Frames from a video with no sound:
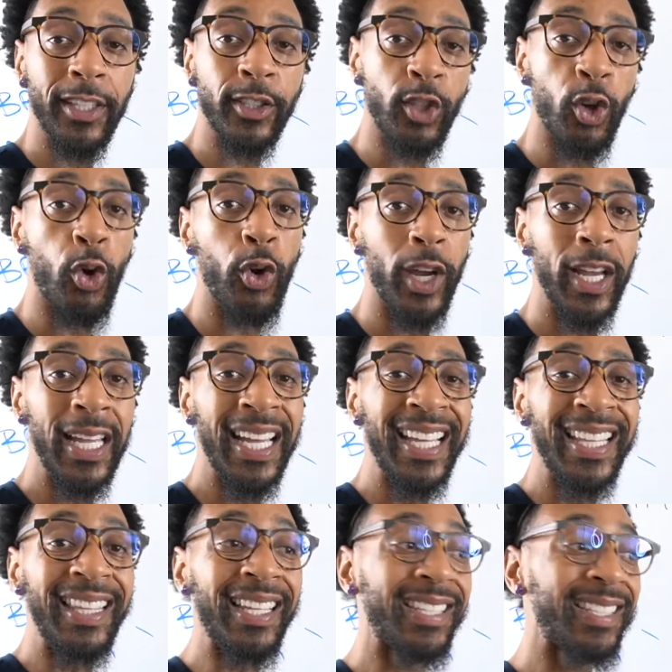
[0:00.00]
story
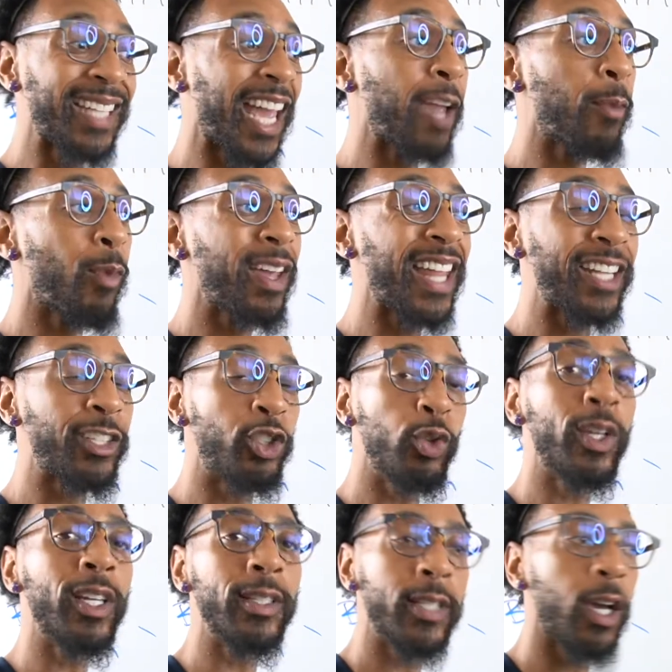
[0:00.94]
the same way that you
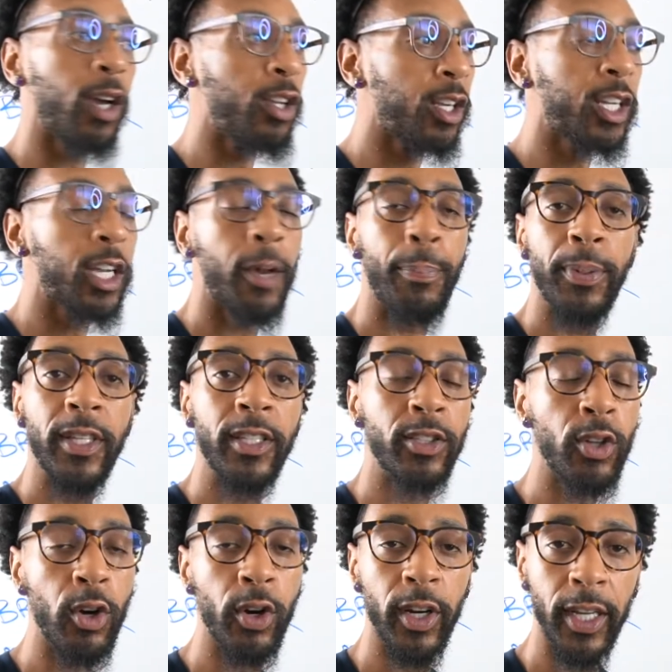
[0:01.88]
can tell your company's
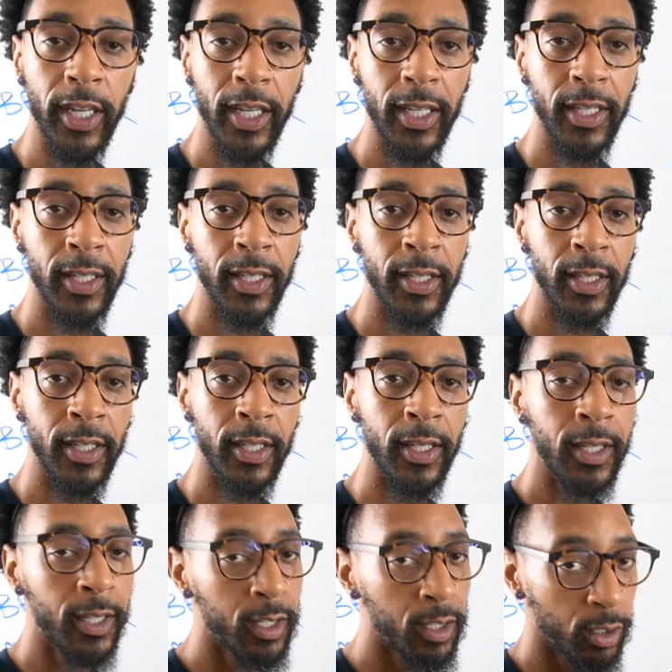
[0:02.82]
story.
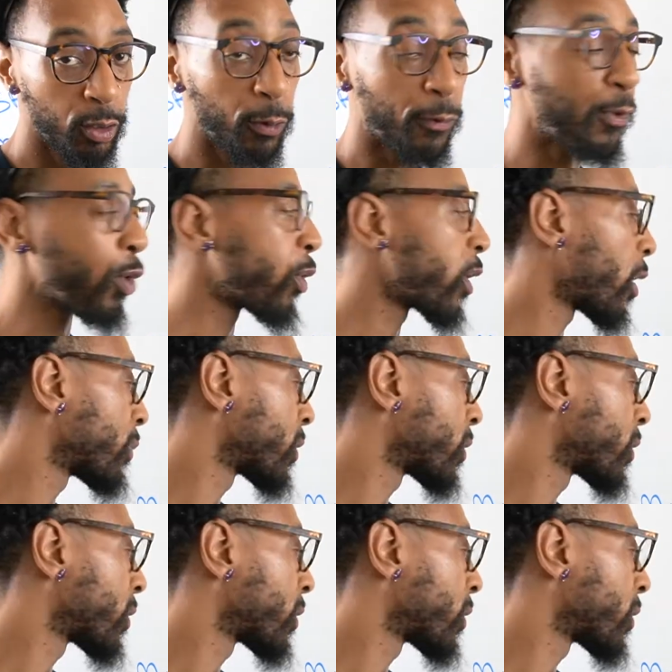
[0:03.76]
You feel what I'm